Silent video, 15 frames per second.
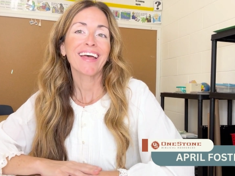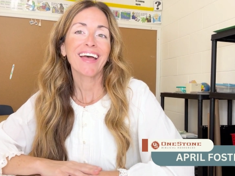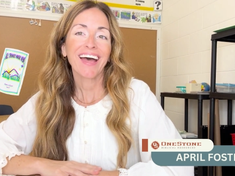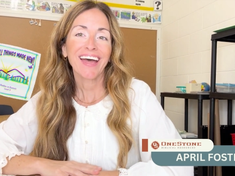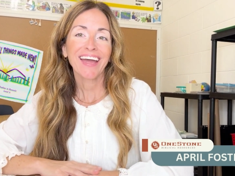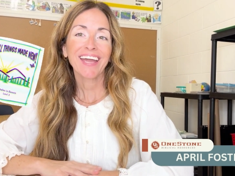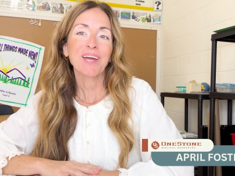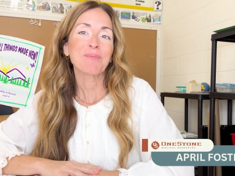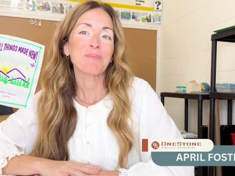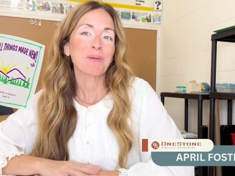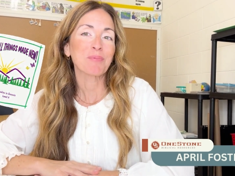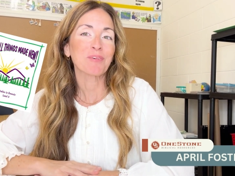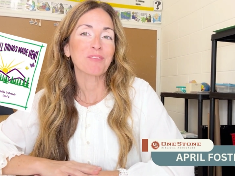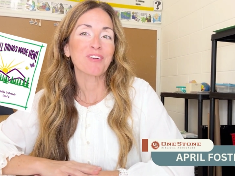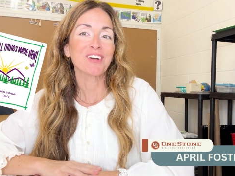Hi, I'm
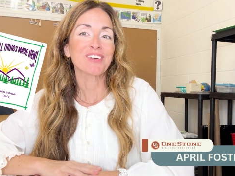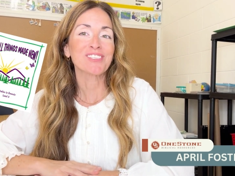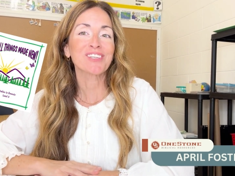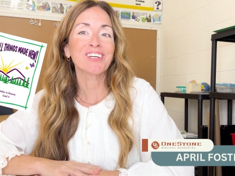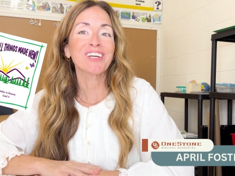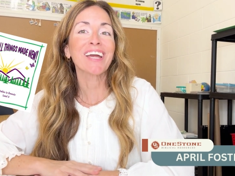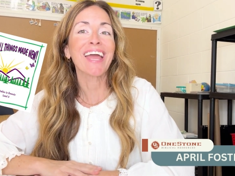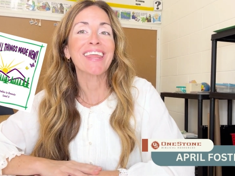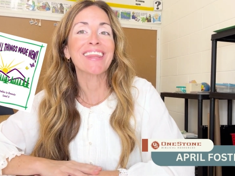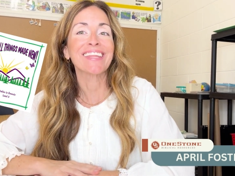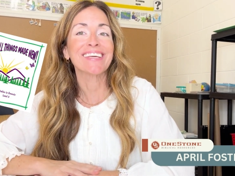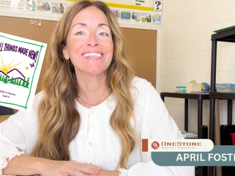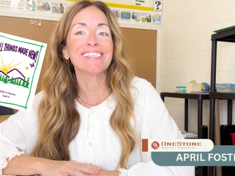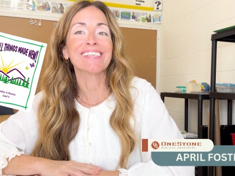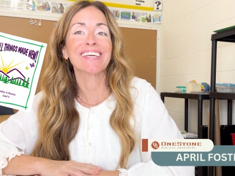April Foster, and
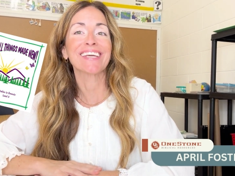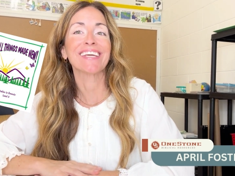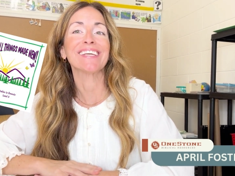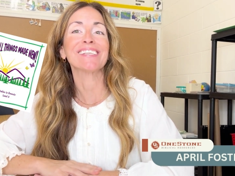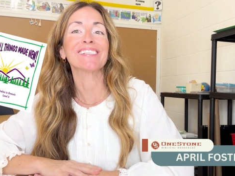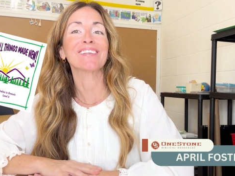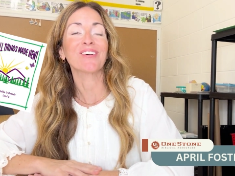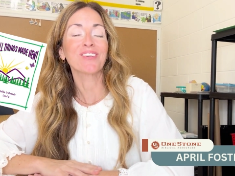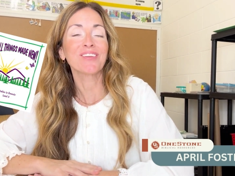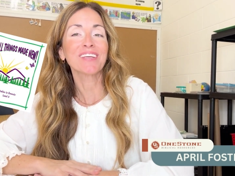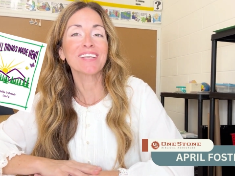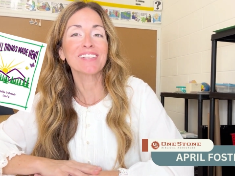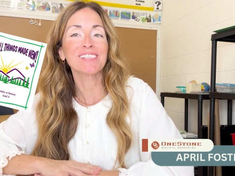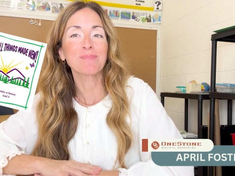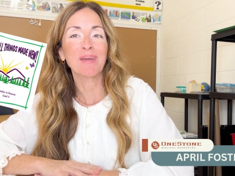this is All
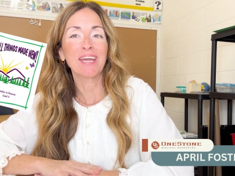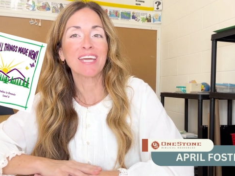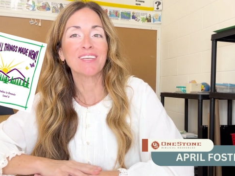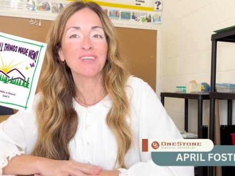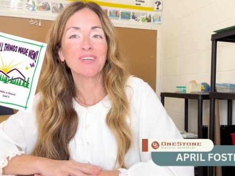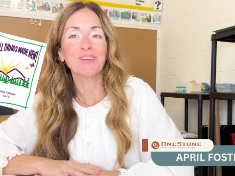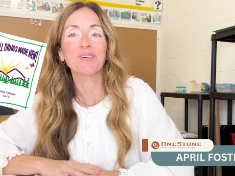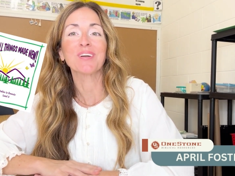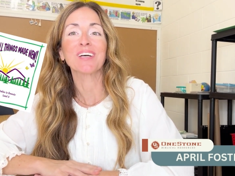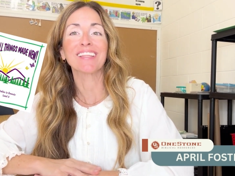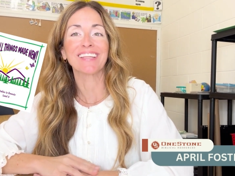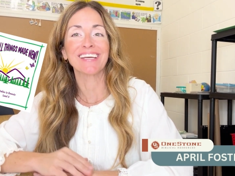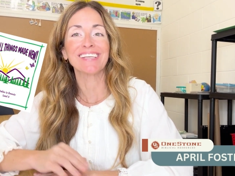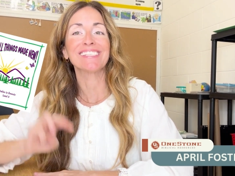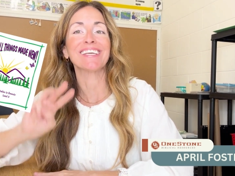Things Made New,
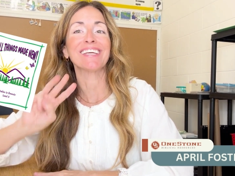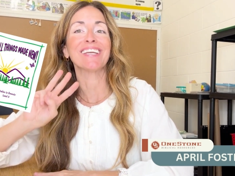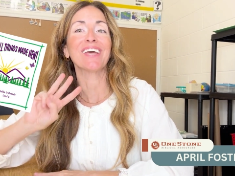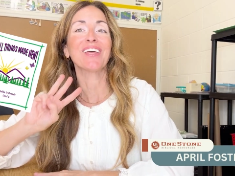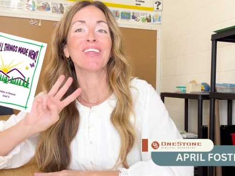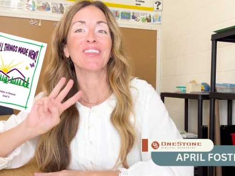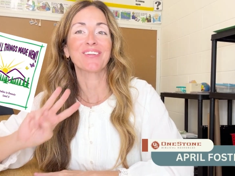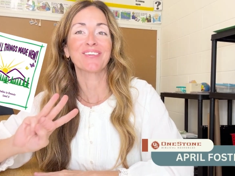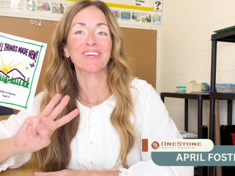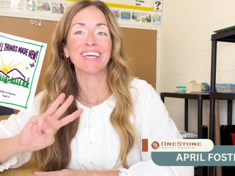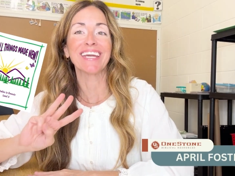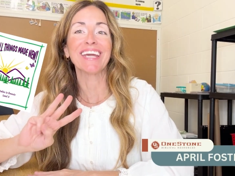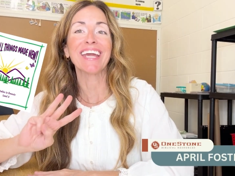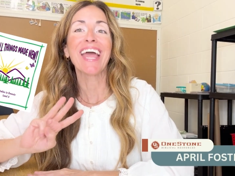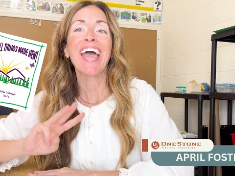Lesson
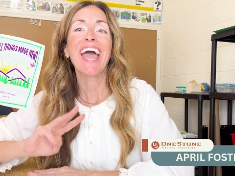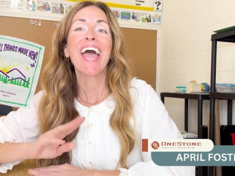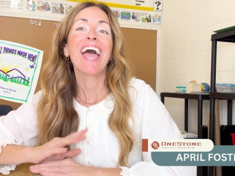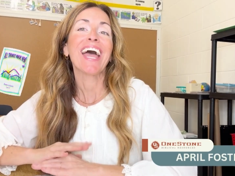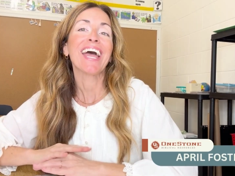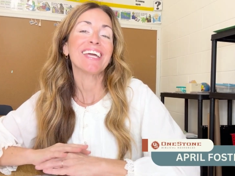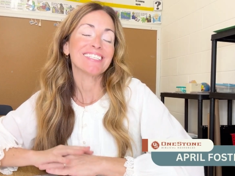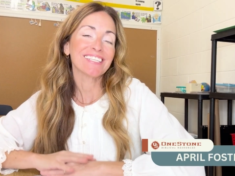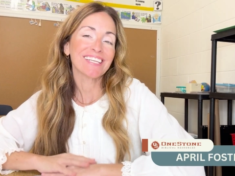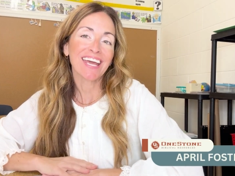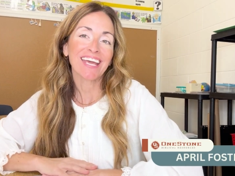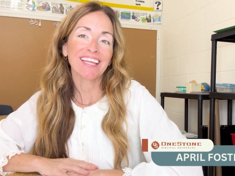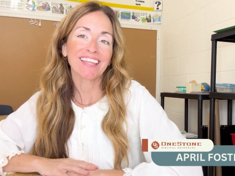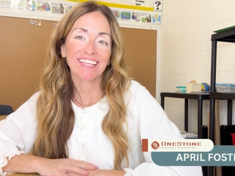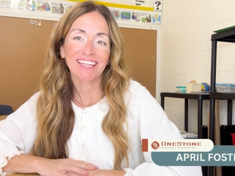3. And
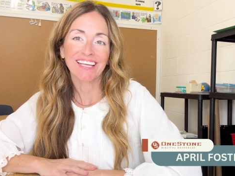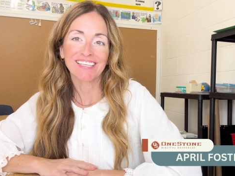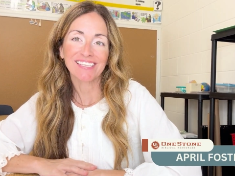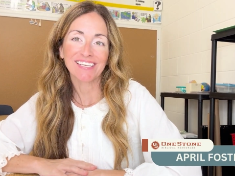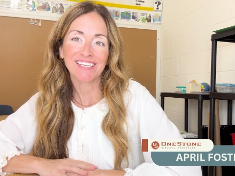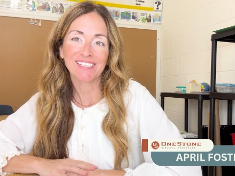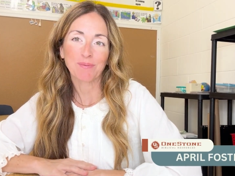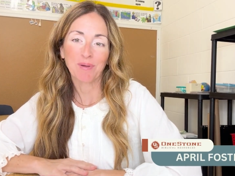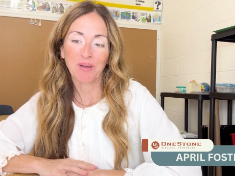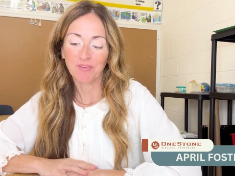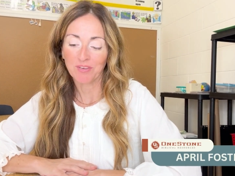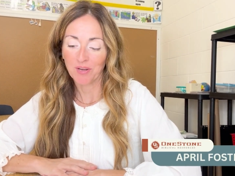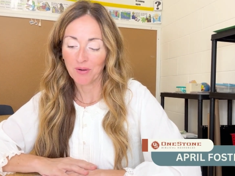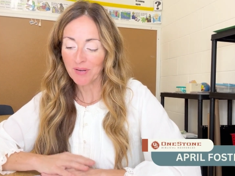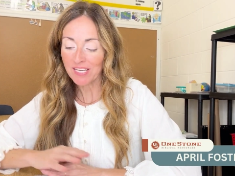today the lesson is
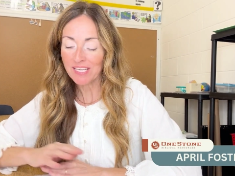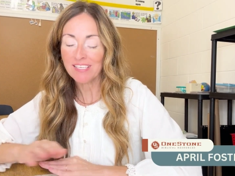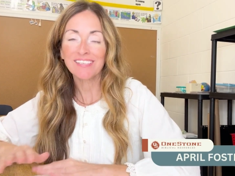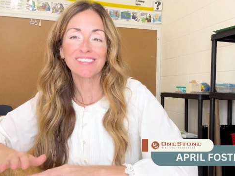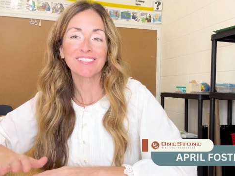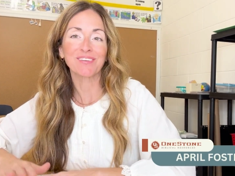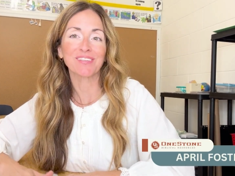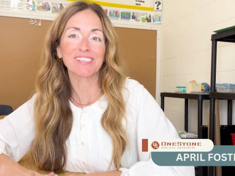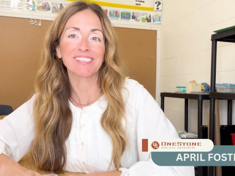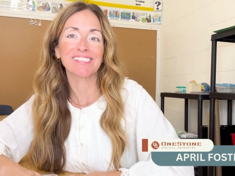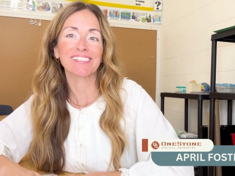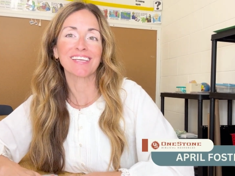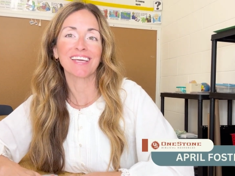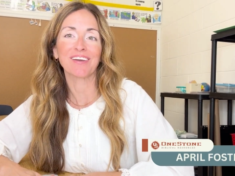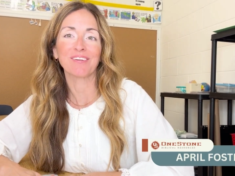about Noah, so this
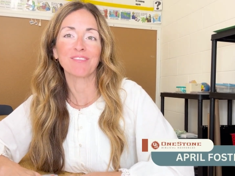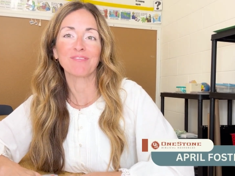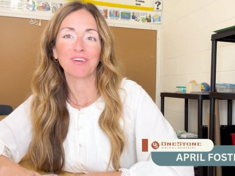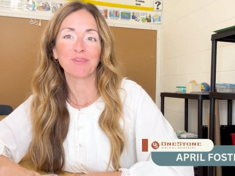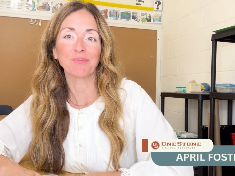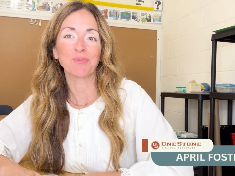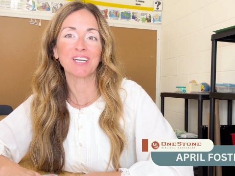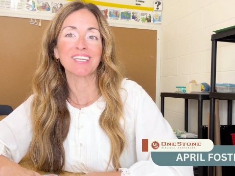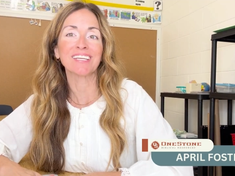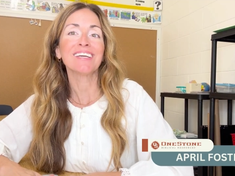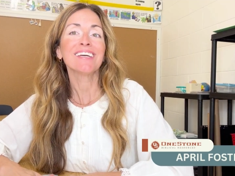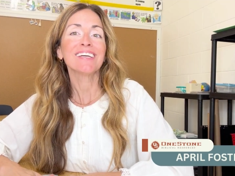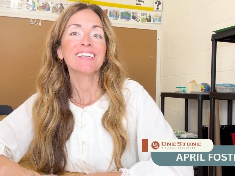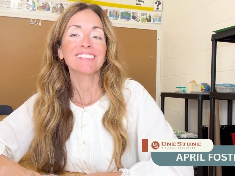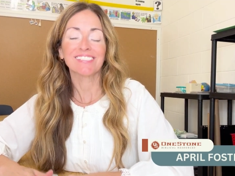is a fun
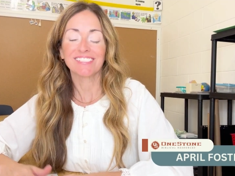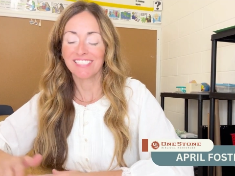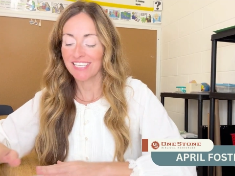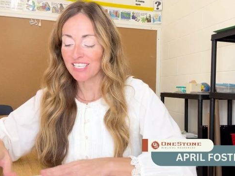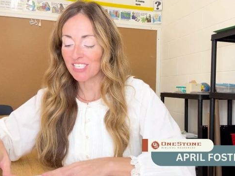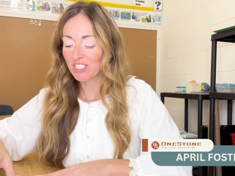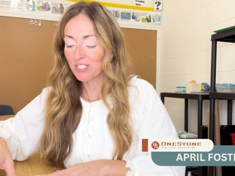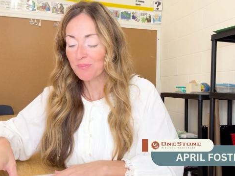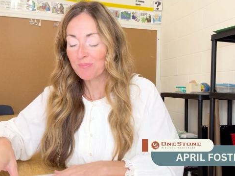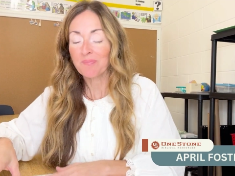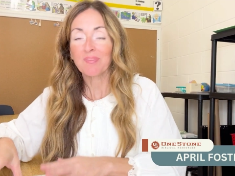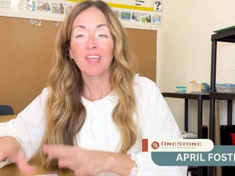one to teach.